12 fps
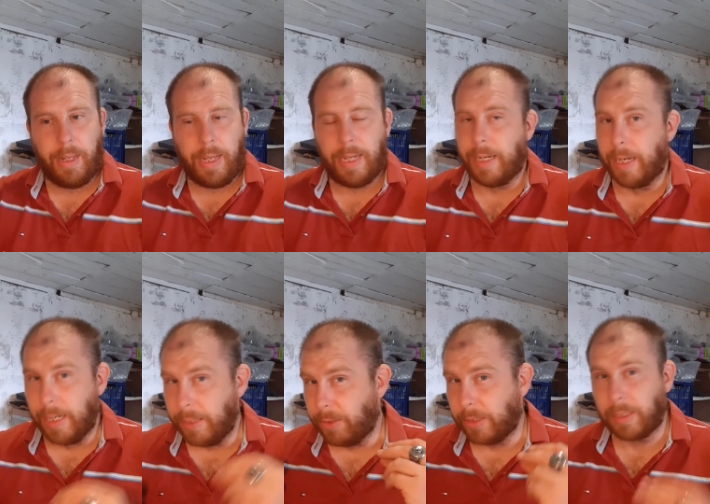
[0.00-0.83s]
and they're
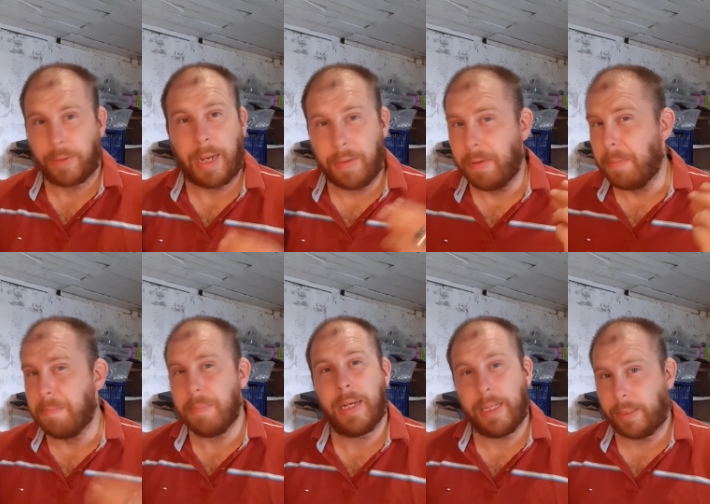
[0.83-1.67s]
literally sold out within
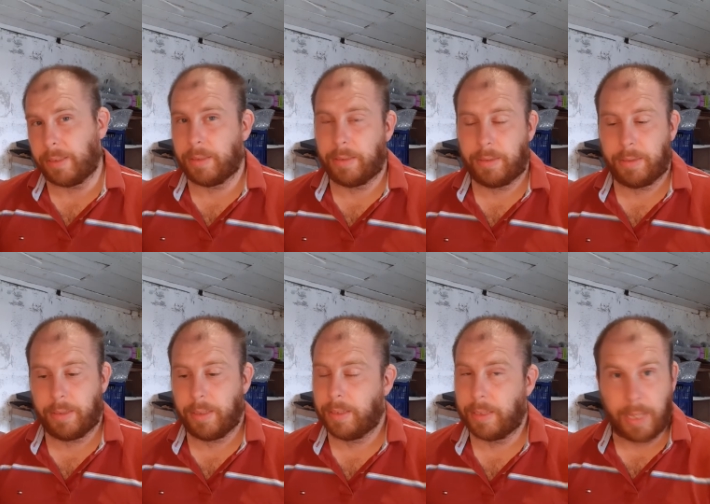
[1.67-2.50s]
minutes.
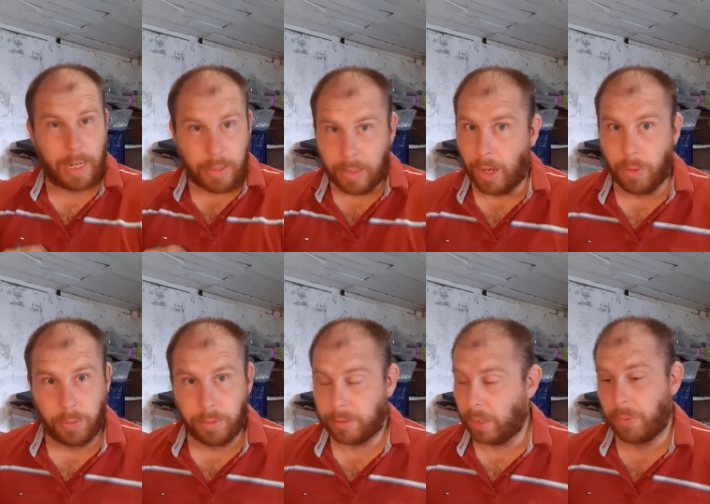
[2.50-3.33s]
They go
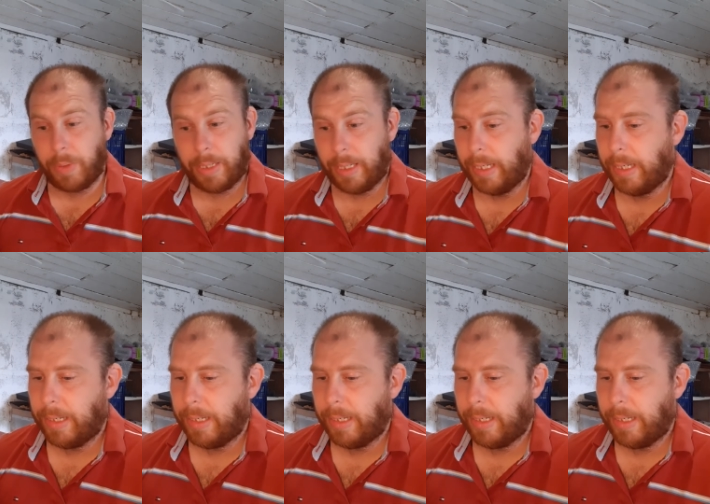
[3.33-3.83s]
so quickly.